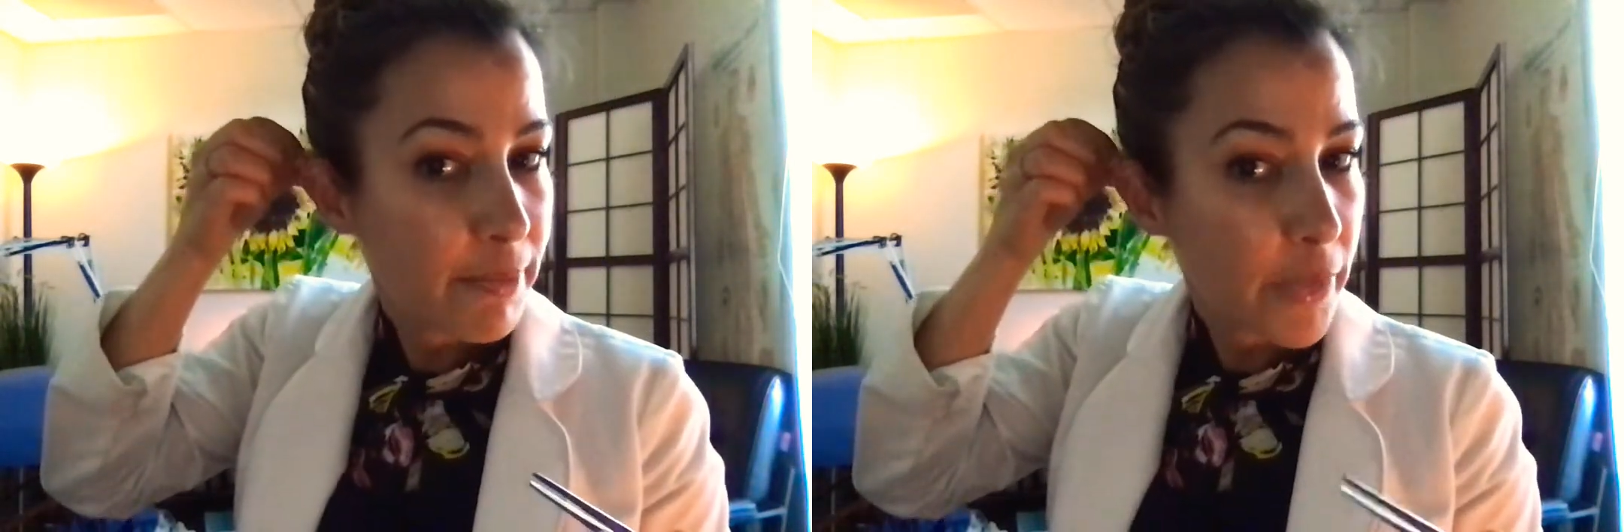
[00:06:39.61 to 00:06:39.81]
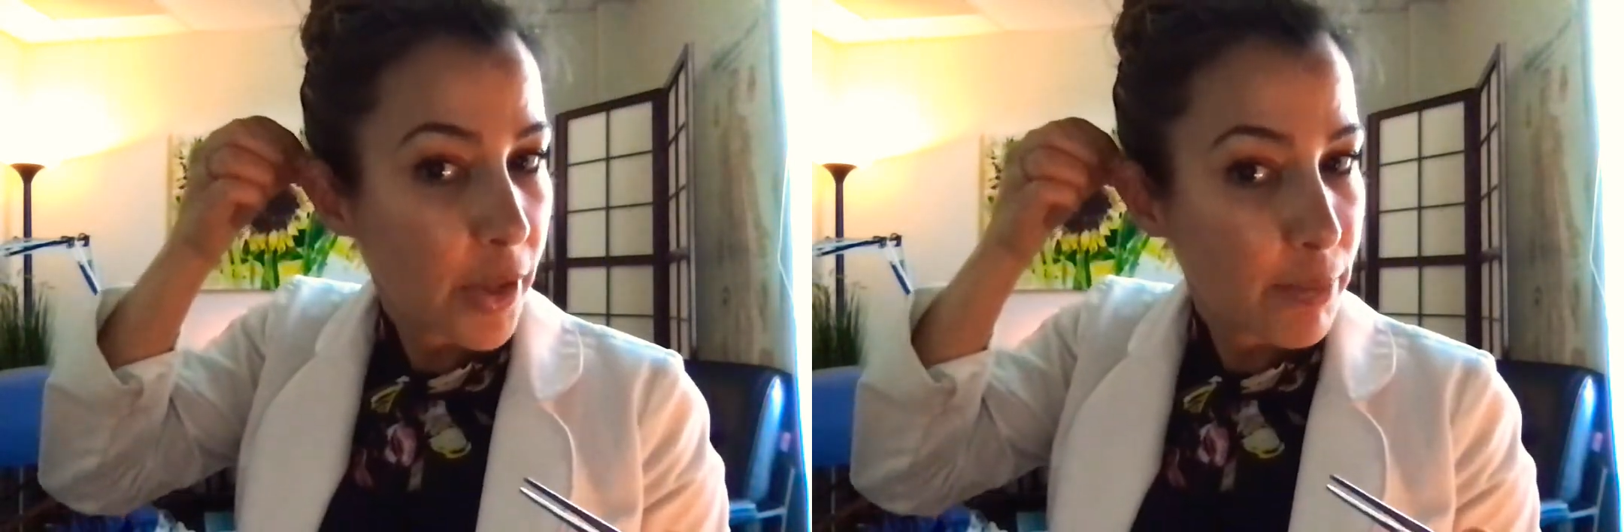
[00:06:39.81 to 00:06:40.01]

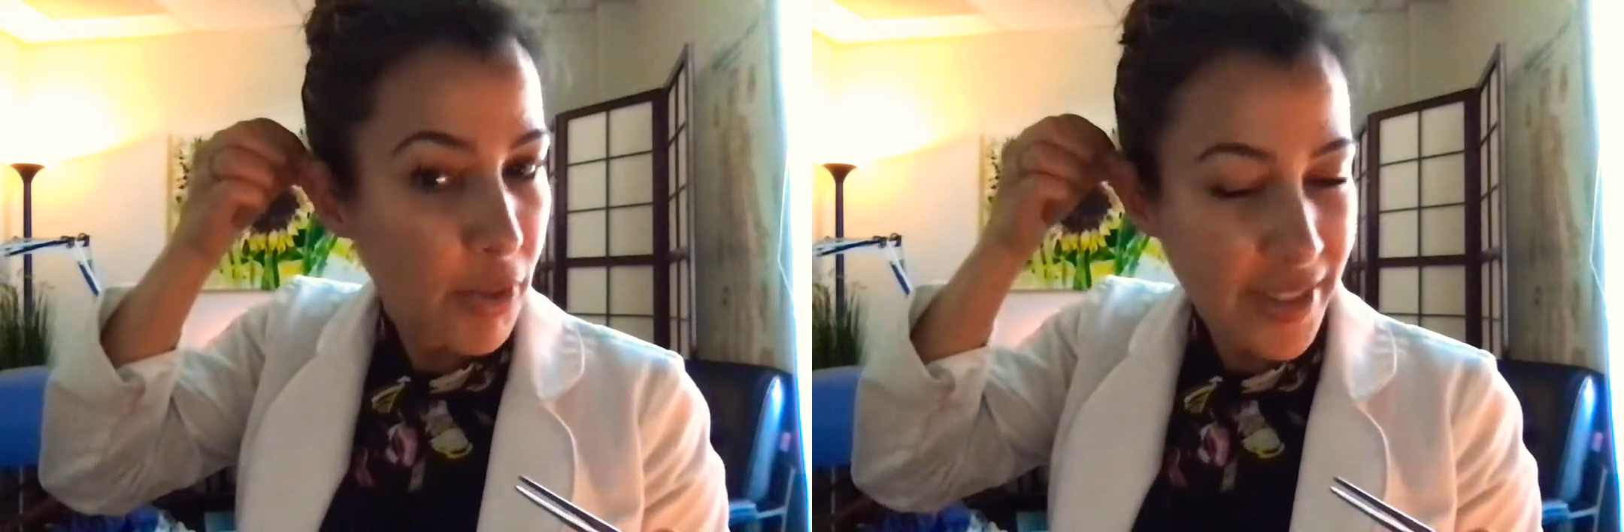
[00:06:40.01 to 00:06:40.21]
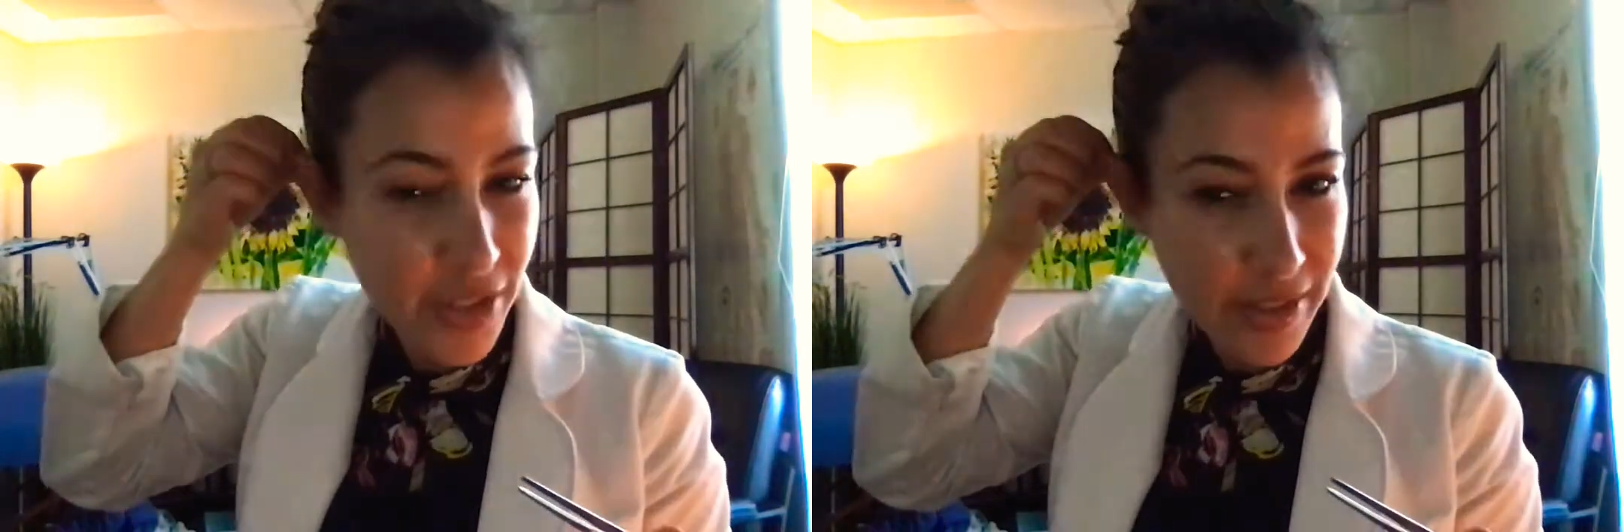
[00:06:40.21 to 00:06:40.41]
You can
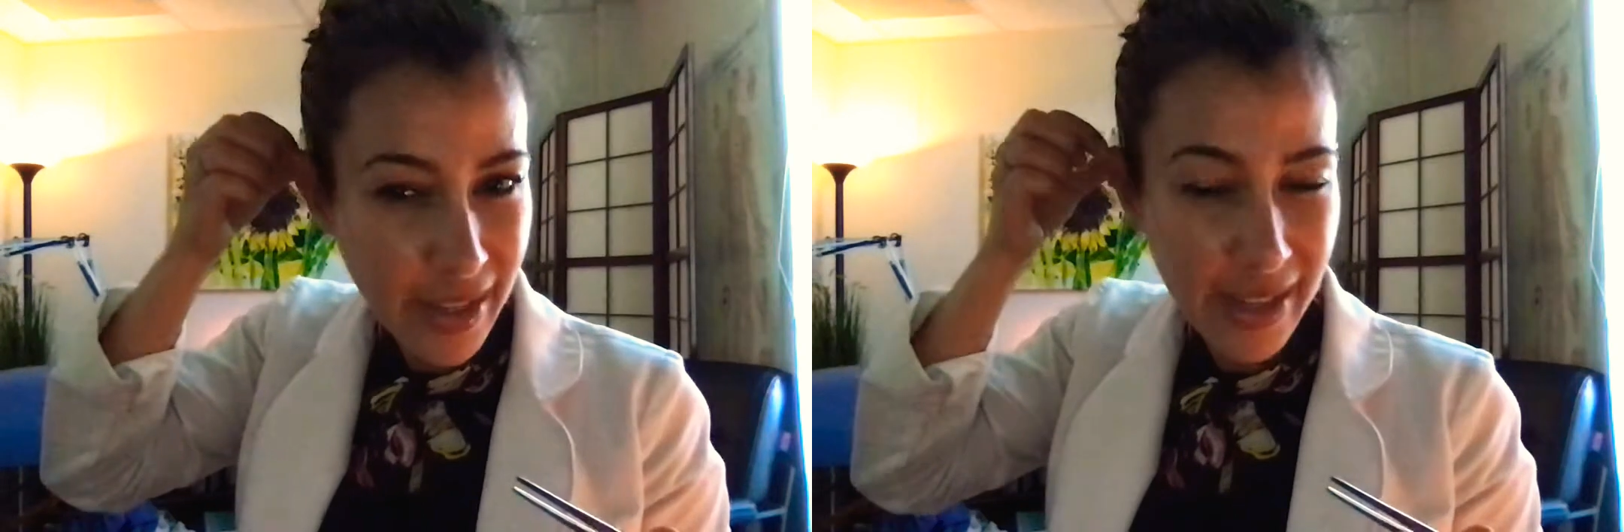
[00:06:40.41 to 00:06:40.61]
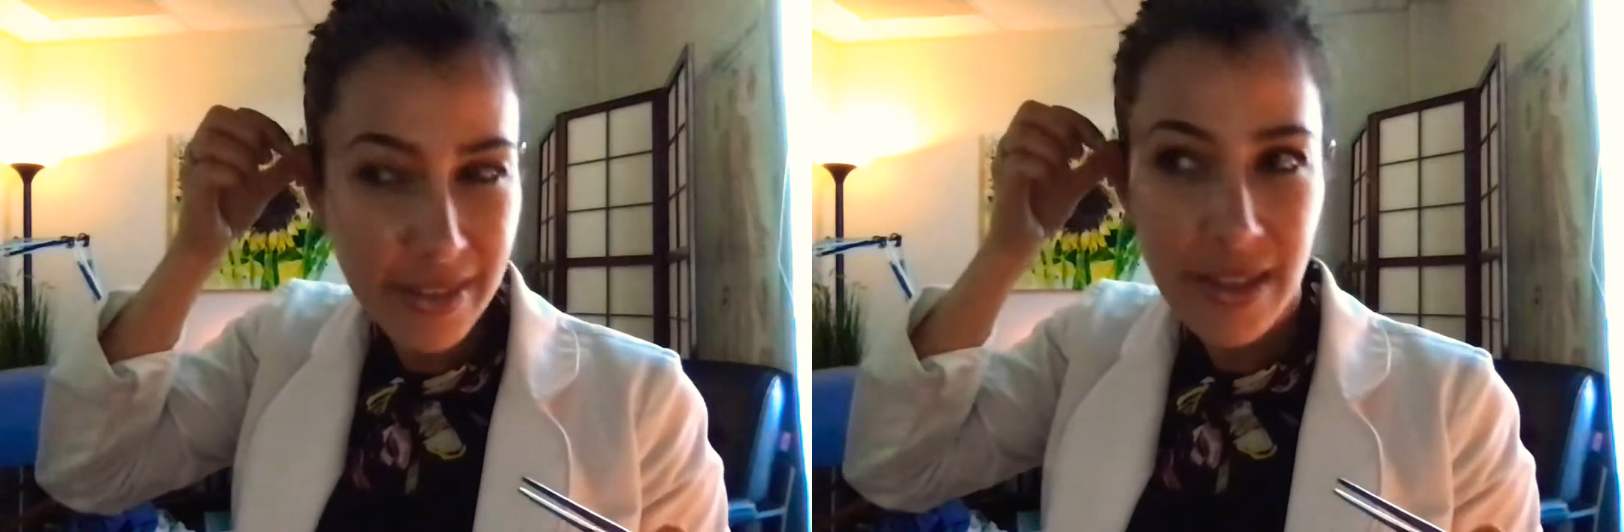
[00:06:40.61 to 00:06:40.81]
press on
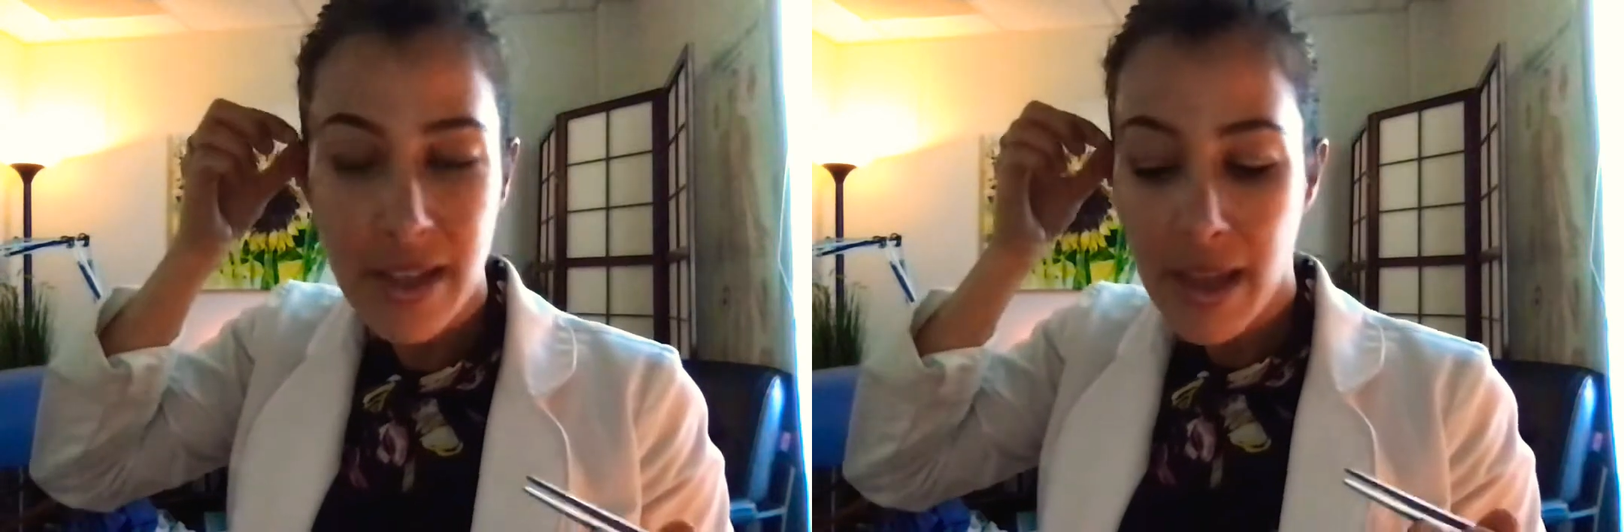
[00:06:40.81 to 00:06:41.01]
that.